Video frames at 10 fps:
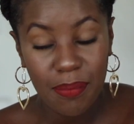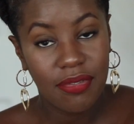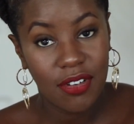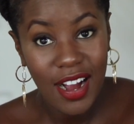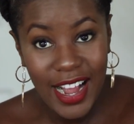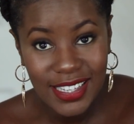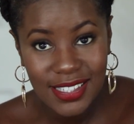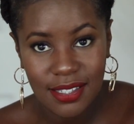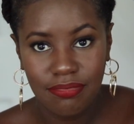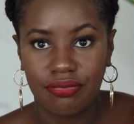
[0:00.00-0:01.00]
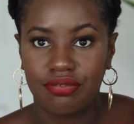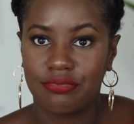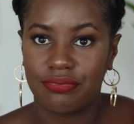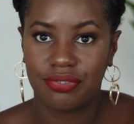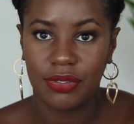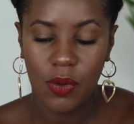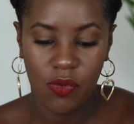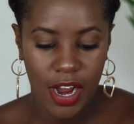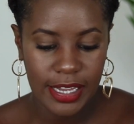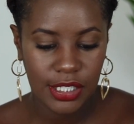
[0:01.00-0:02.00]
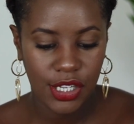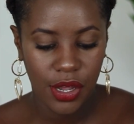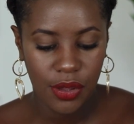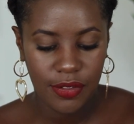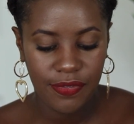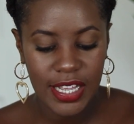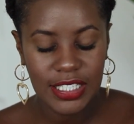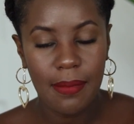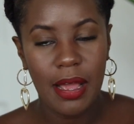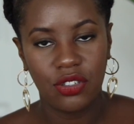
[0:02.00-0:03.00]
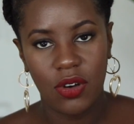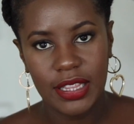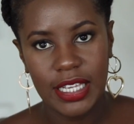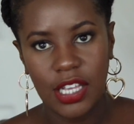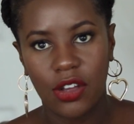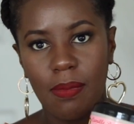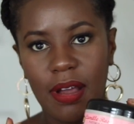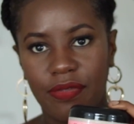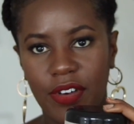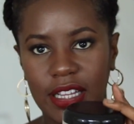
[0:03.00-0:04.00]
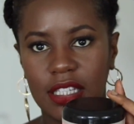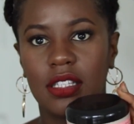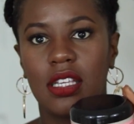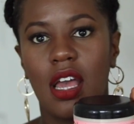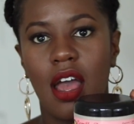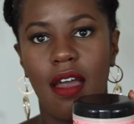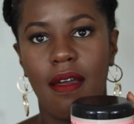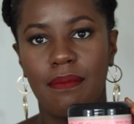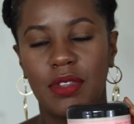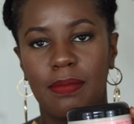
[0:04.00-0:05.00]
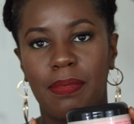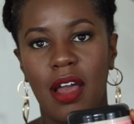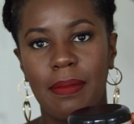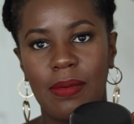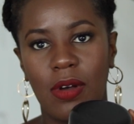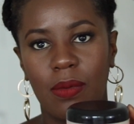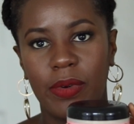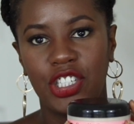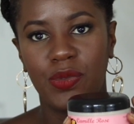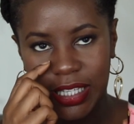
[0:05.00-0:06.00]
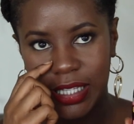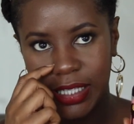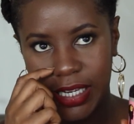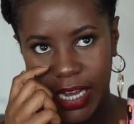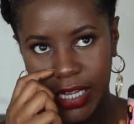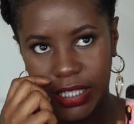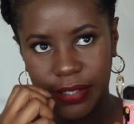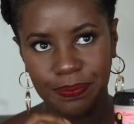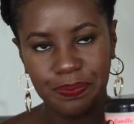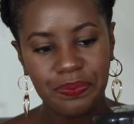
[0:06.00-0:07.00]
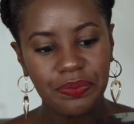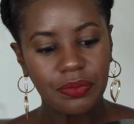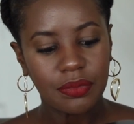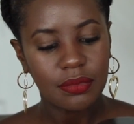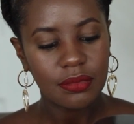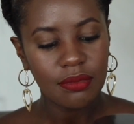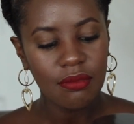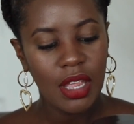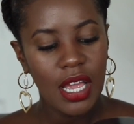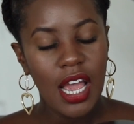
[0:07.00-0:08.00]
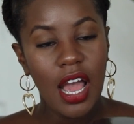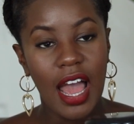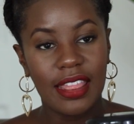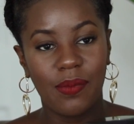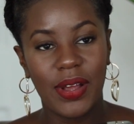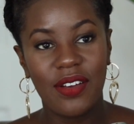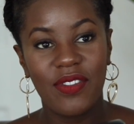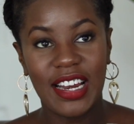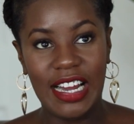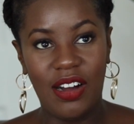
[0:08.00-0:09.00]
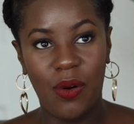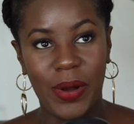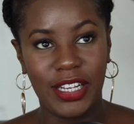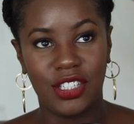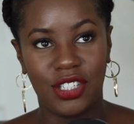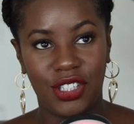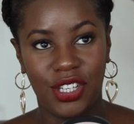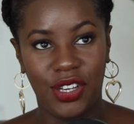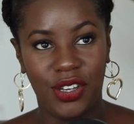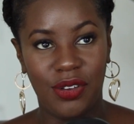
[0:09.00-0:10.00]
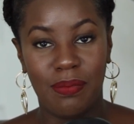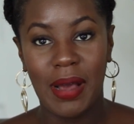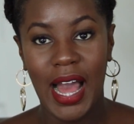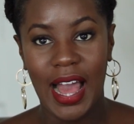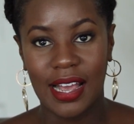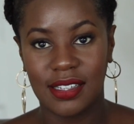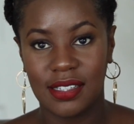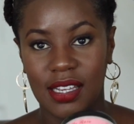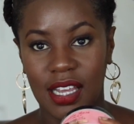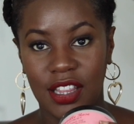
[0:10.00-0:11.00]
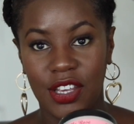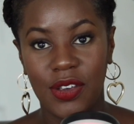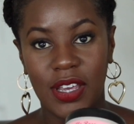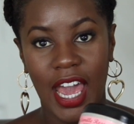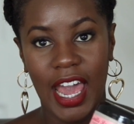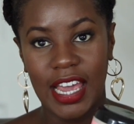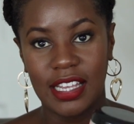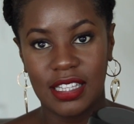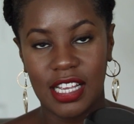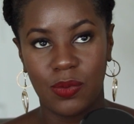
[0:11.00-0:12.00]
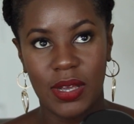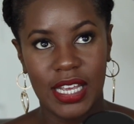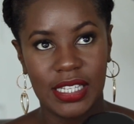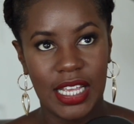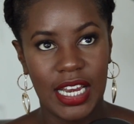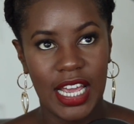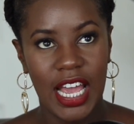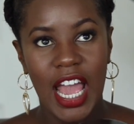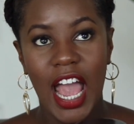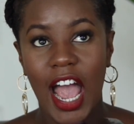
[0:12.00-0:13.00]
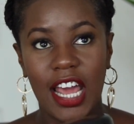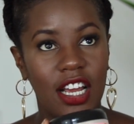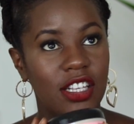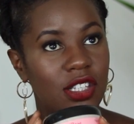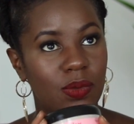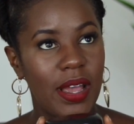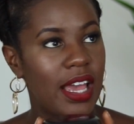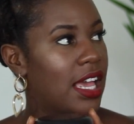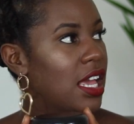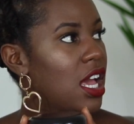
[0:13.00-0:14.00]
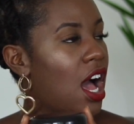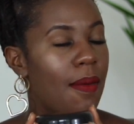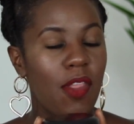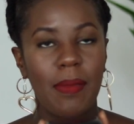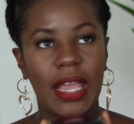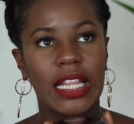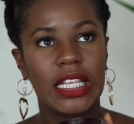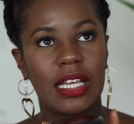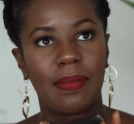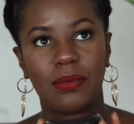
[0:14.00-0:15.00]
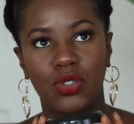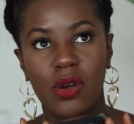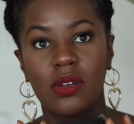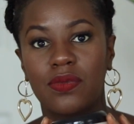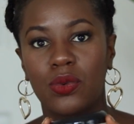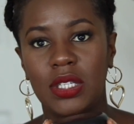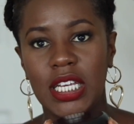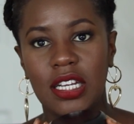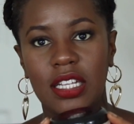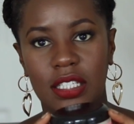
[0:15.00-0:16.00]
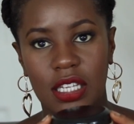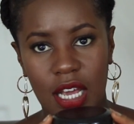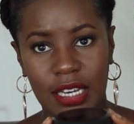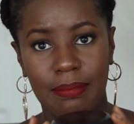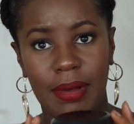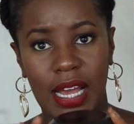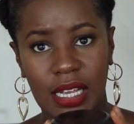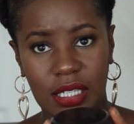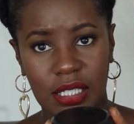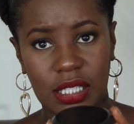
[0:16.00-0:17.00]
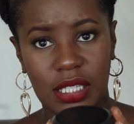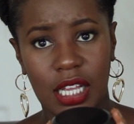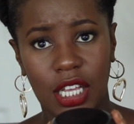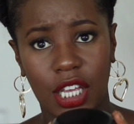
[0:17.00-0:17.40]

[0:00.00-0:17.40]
Price, right, so the first time I tried this, I got my friend to buy me one when she went to the States. And then when it ran out, I went to Pax in the UK. That's where they sell it. And I swear, I'm not making this up, I'm sure it was $14.99 in Pax. Like,